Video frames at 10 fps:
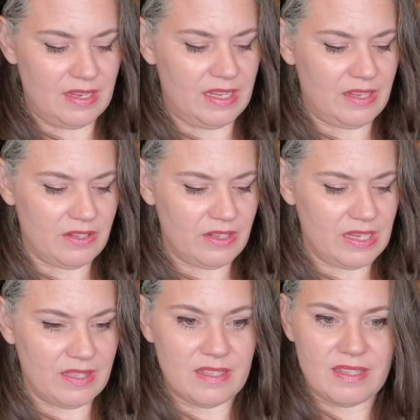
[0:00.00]
here
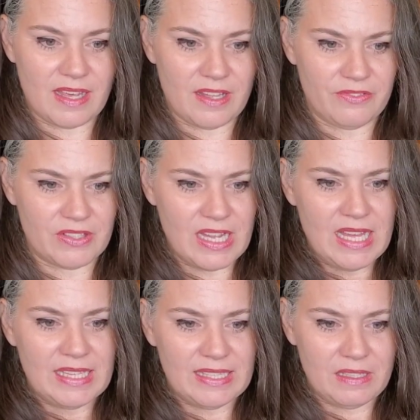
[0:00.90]
in the Delft,
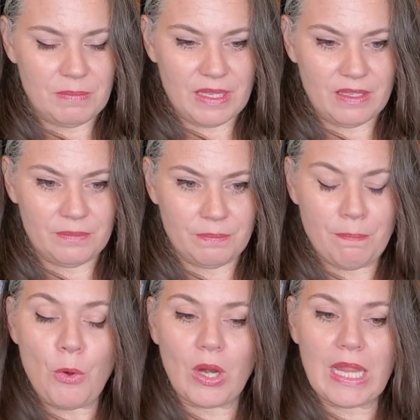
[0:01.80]
a little bit
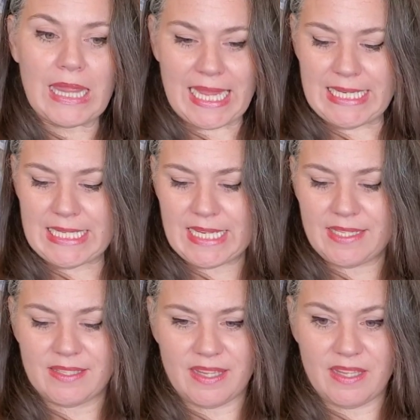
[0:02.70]
more
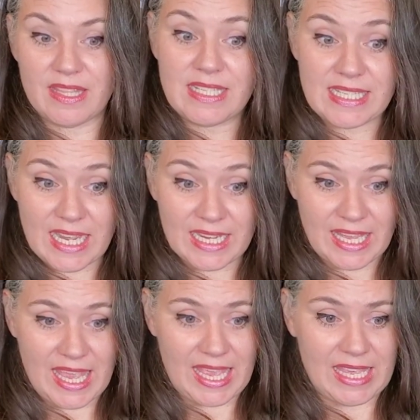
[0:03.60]
lightness in the Duck
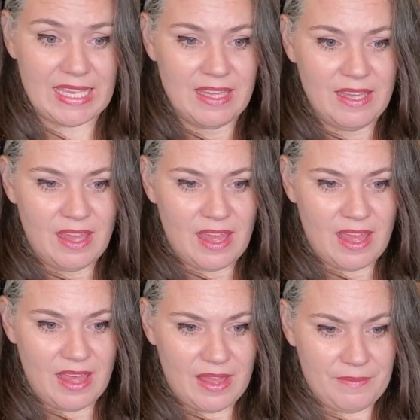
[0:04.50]
Egg.
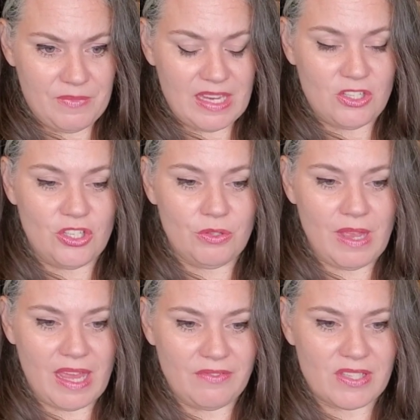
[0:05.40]
They do
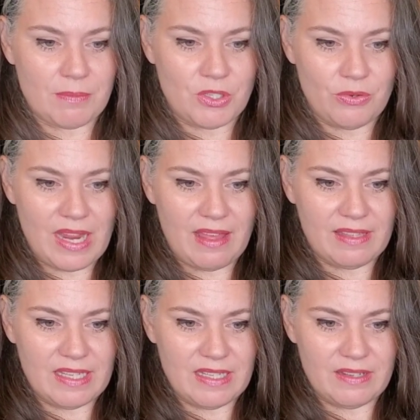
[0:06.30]
have some
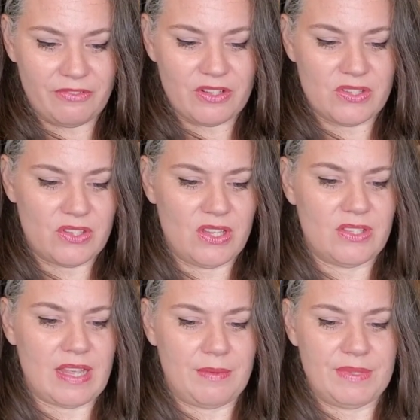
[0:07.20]
tonality
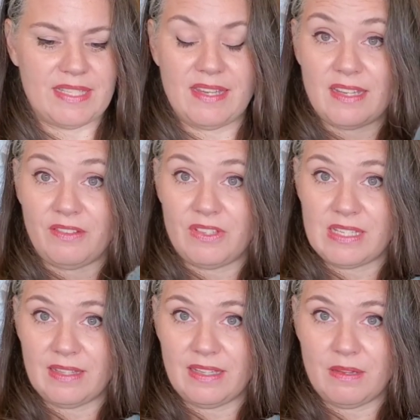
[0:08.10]
differences. I would say Delft
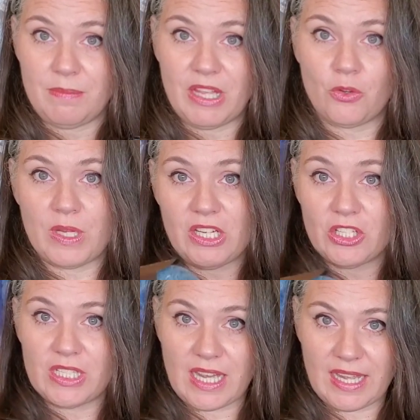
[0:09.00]
is a little bit
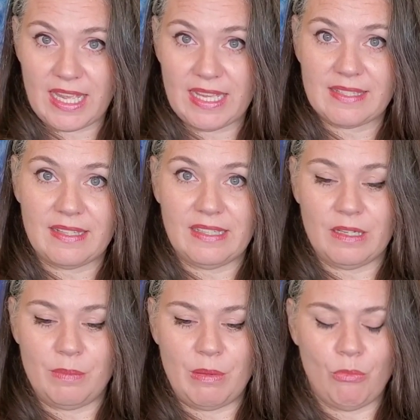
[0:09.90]
greener, Duck Egg is a
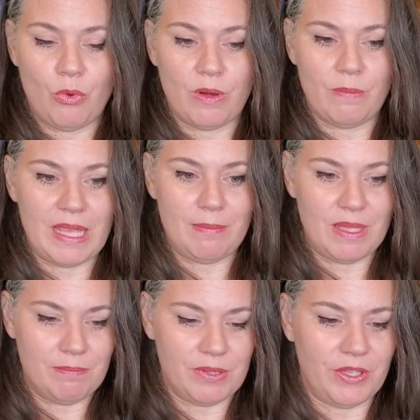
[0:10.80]
little bit more
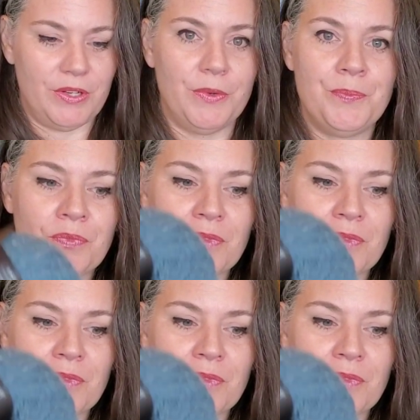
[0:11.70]
baby blue.